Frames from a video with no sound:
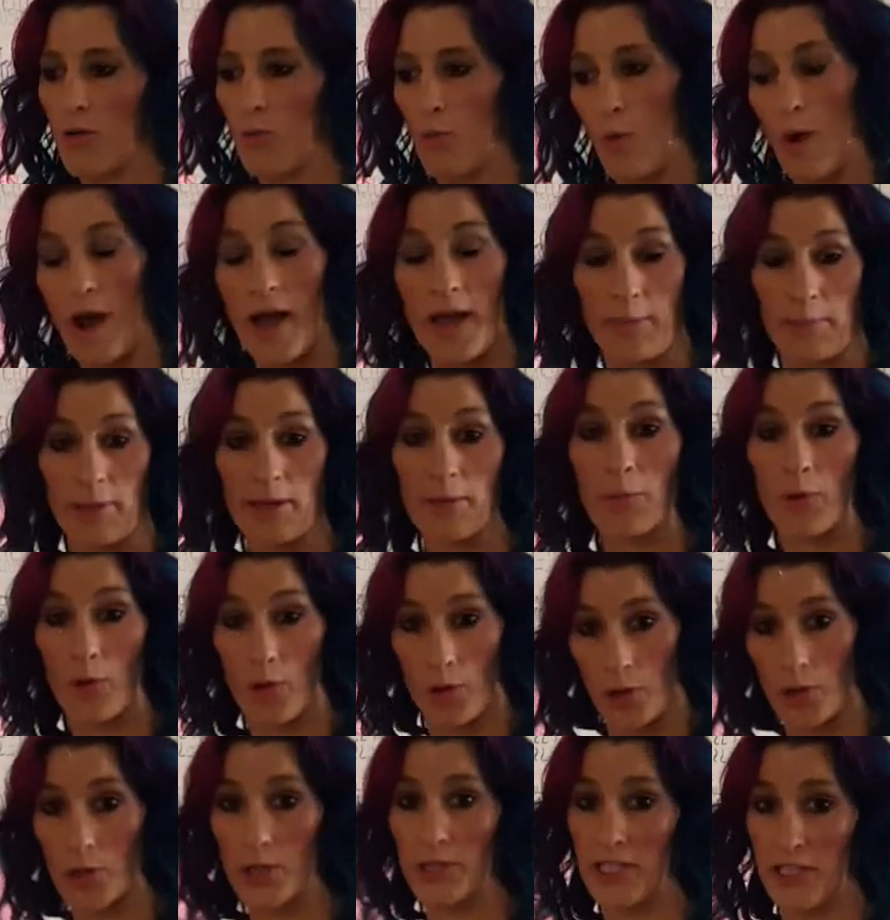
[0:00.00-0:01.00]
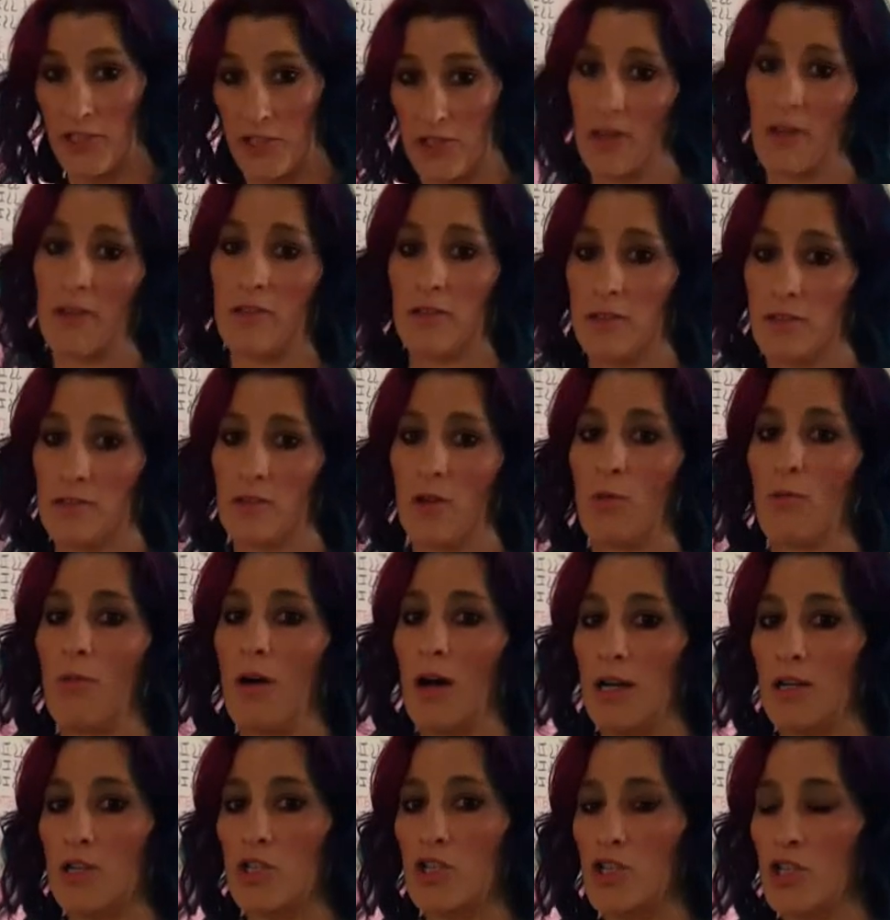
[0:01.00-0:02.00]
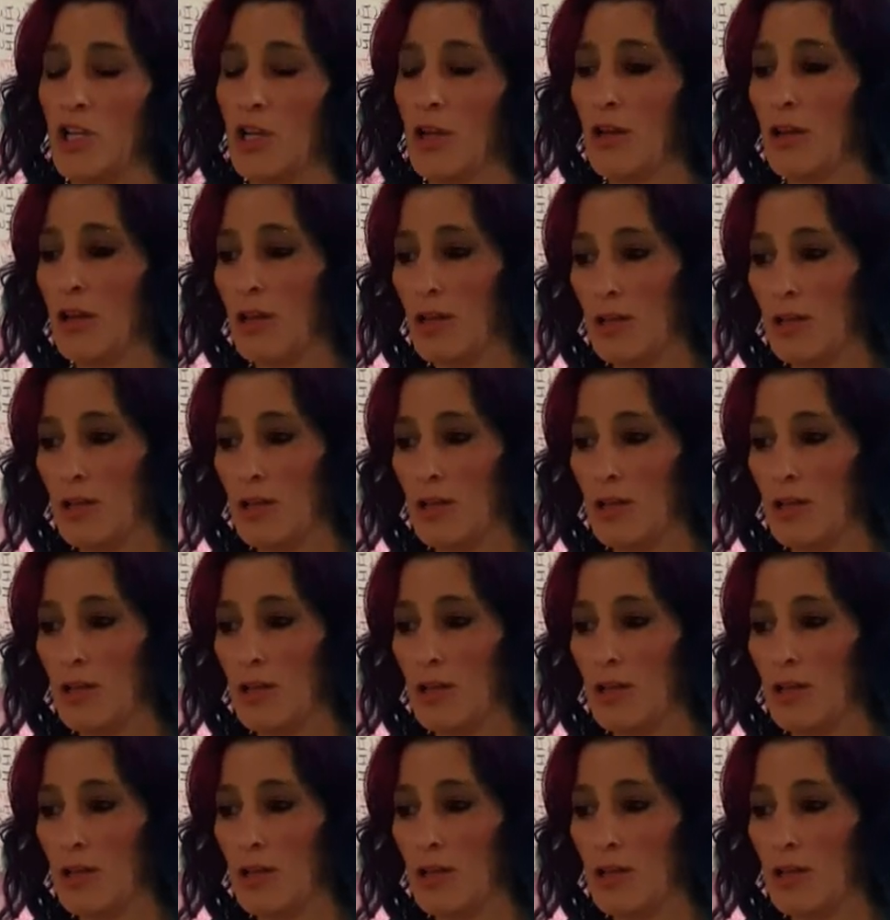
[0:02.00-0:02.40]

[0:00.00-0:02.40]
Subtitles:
why people hurt each other so much,